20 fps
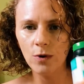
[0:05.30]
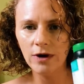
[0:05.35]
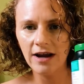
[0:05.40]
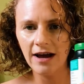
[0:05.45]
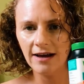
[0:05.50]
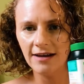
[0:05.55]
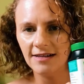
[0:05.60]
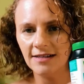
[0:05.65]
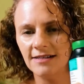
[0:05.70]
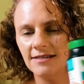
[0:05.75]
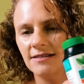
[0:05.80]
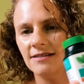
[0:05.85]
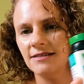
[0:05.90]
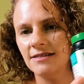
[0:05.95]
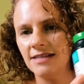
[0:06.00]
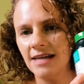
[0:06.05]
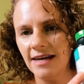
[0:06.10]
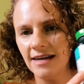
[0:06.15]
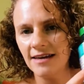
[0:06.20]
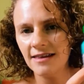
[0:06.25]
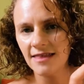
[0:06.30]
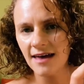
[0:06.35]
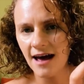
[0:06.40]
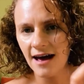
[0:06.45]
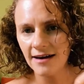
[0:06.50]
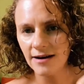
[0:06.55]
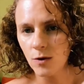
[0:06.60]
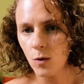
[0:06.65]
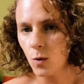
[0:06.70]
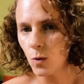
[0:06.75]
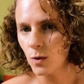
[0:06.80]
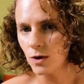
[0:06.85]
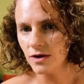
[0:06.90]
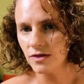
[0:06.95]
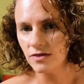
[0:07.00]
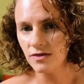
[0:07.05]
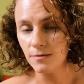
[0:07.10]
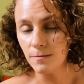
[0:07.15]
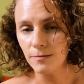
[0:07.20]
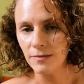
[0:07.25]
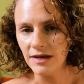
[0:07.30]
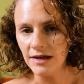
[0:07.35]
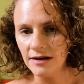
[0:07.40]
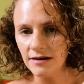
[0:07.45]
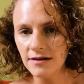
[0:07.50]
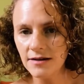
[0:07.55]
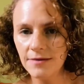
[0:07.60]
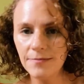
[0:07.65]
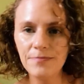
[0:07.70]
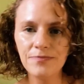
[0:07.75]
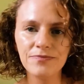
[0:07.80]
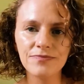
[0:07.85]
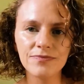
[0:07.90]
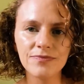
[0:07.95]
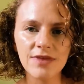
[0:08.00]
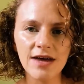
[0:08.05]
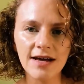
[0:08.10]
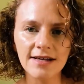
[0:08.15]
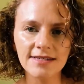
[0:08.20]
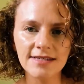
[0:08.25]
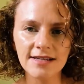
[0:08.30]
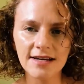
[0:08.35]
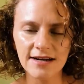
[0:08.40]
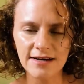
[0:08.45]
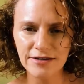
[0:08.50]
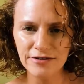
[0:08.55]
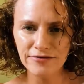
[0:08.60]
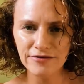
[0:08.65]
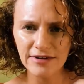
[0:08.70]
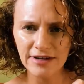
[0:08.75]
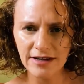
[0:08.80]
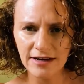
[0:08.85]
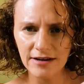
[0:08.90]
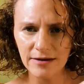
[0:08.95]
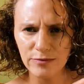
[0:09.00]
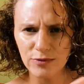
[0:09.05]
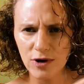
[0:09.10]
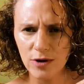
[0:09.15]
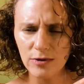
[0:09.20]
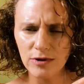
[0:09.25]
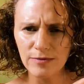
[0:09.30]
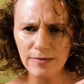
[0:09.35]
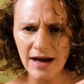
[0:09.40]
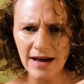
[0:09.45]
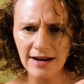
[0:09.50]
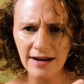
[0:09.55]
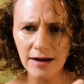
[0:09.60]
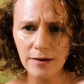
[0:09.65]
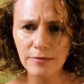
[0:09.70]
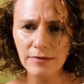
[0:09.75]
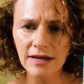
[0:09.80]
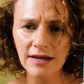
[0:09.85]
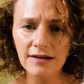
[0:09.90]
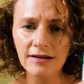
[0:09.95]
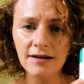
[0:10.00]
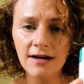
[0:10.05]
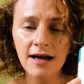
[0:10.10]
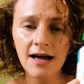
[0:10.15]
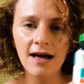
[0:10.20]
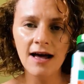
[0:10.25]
I take that with the meal, that's kind of like a problematic meal.